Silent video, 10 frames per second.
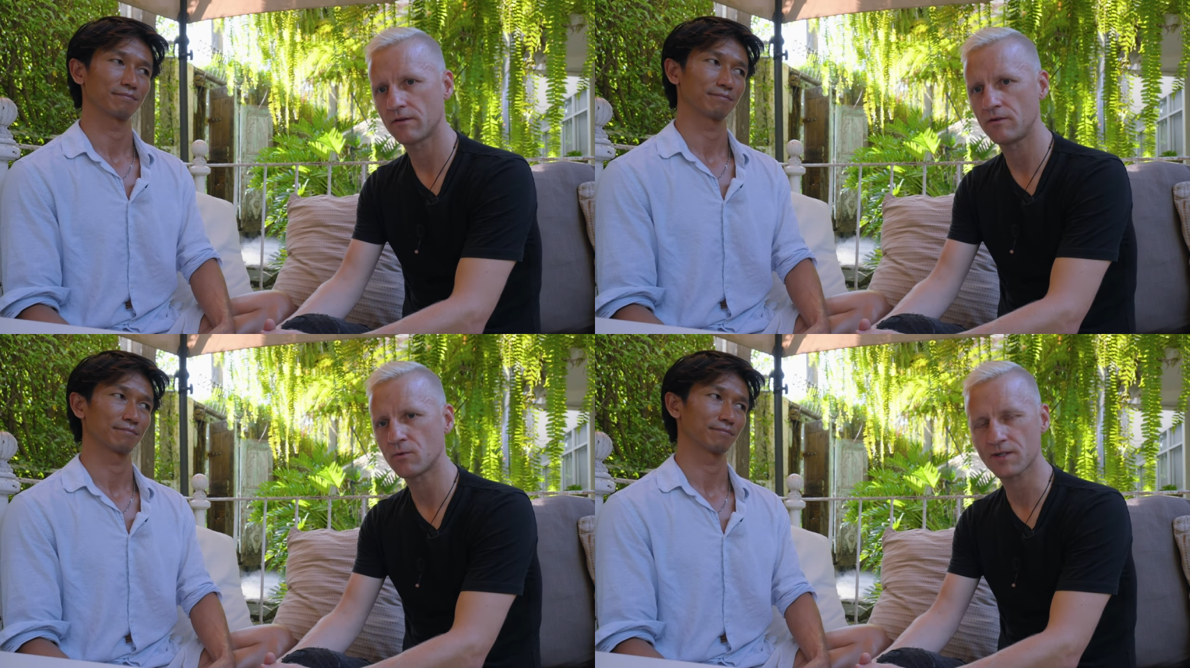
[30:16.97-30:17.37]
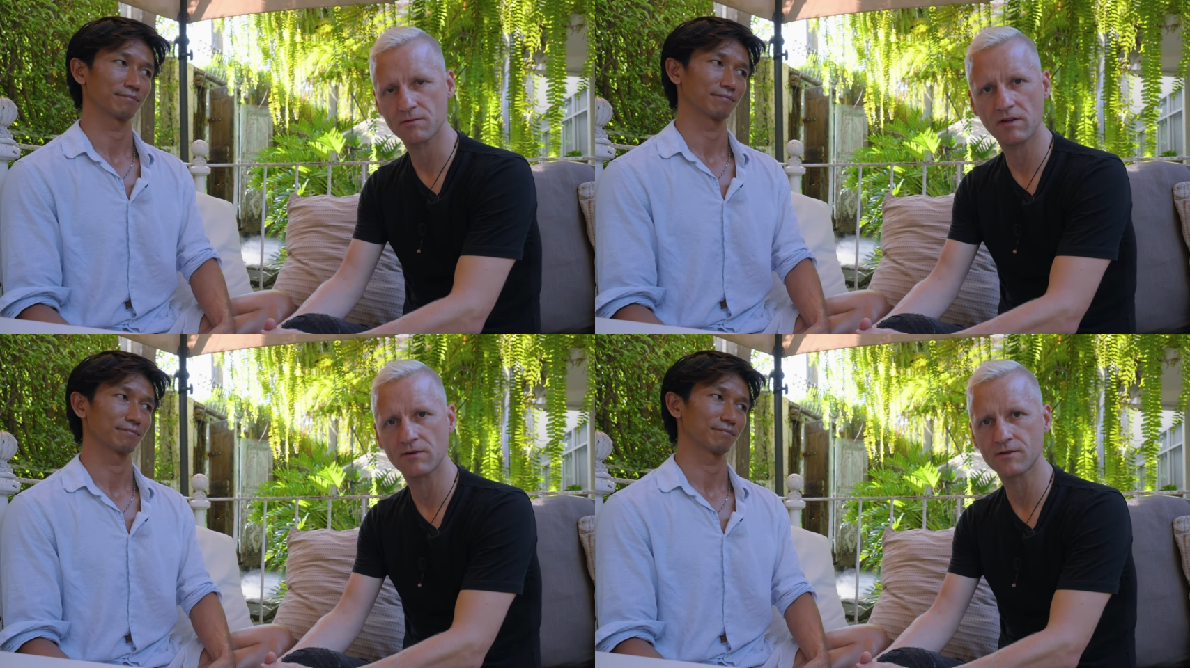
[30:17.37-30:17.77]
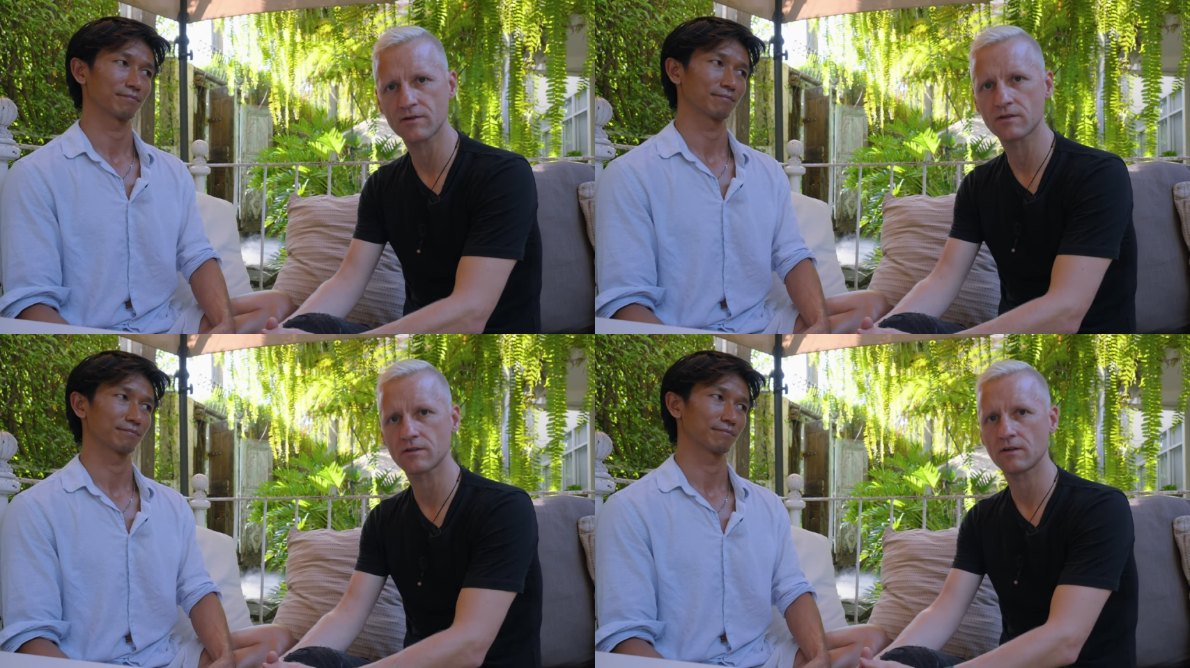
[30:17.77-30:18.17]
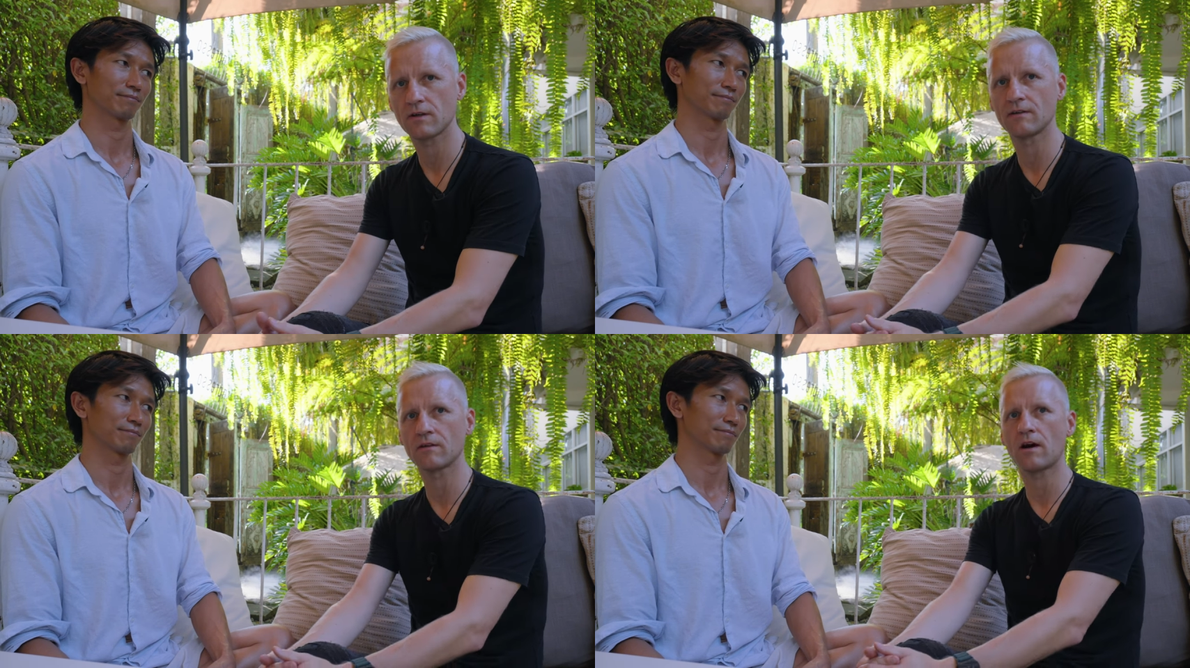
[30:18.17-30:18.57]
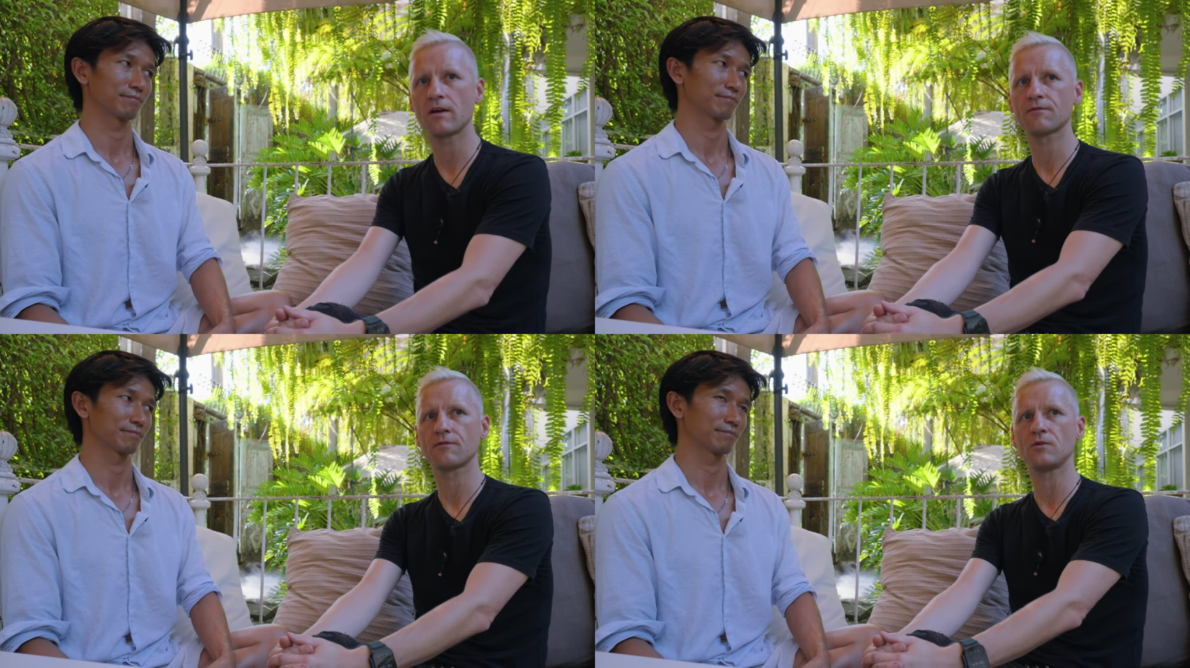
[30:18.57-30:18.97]
Speaker 1: new experiences in
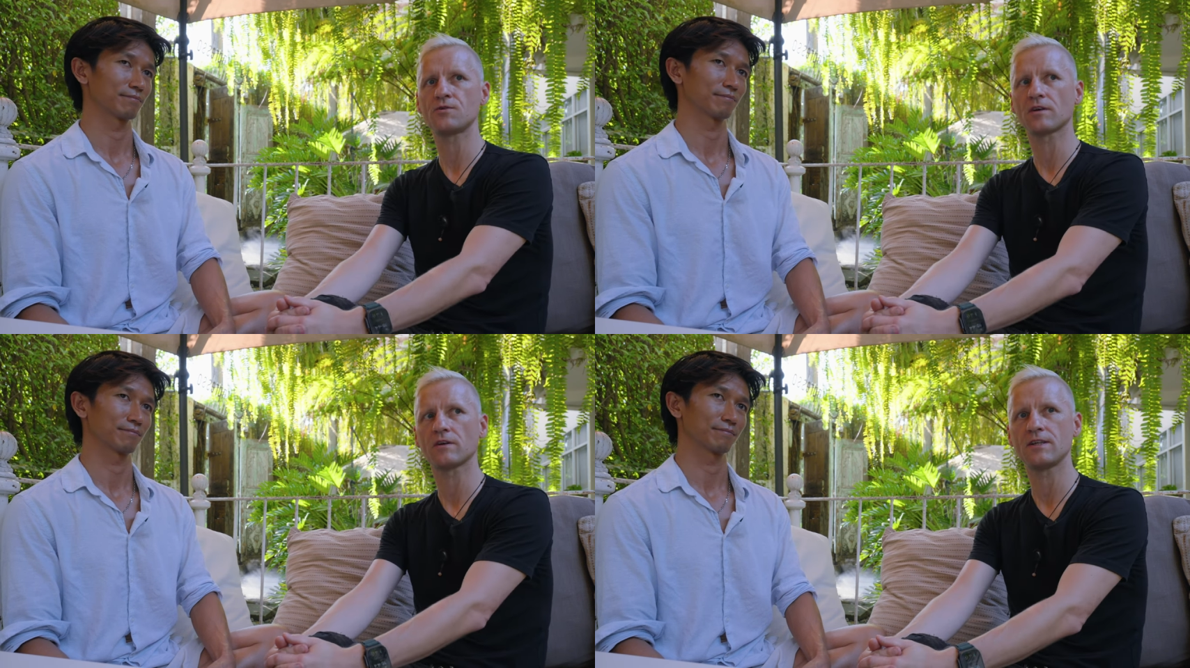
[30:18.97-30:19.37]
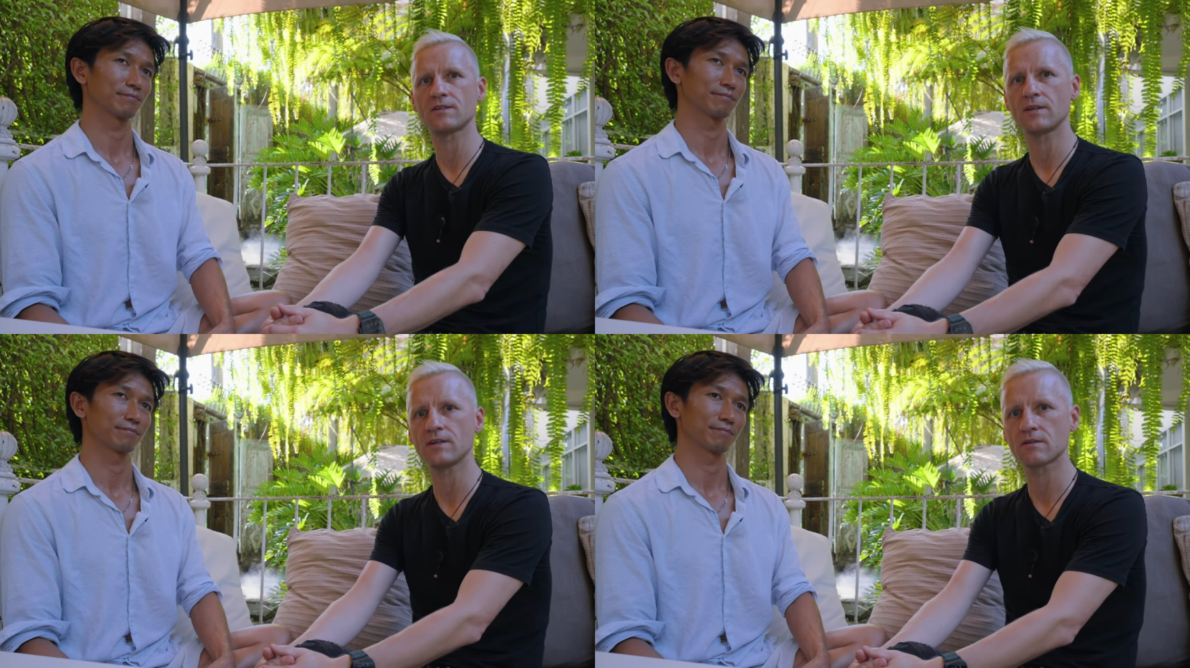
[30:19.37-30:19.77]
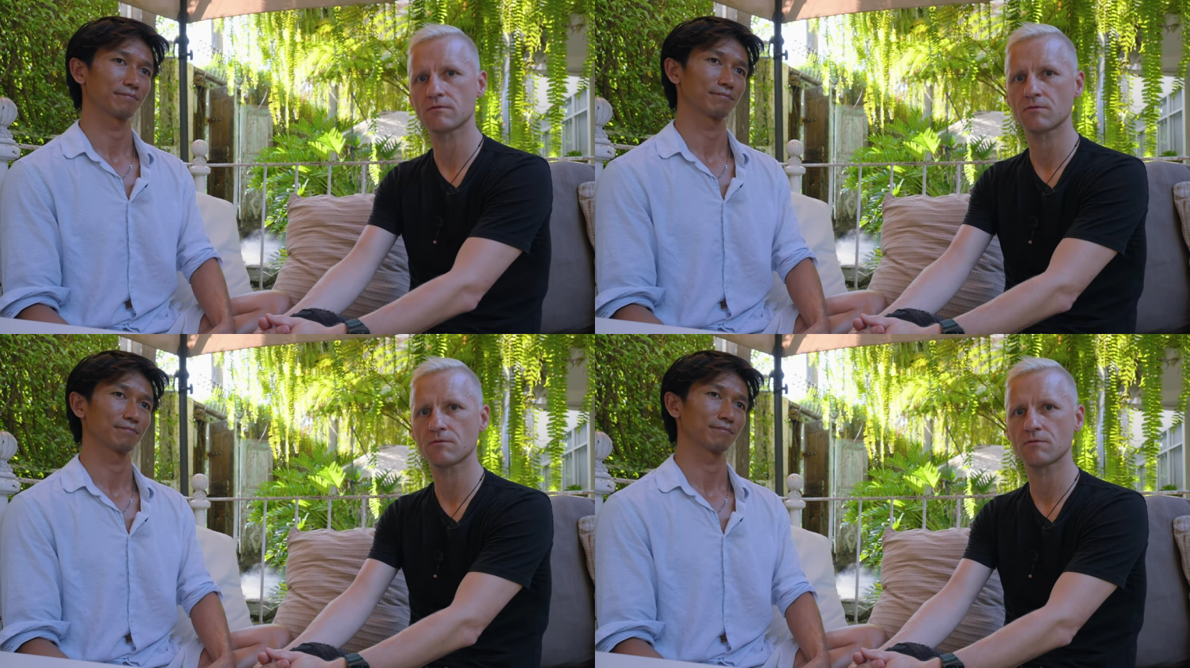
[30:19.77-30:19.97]
life, new synchronicities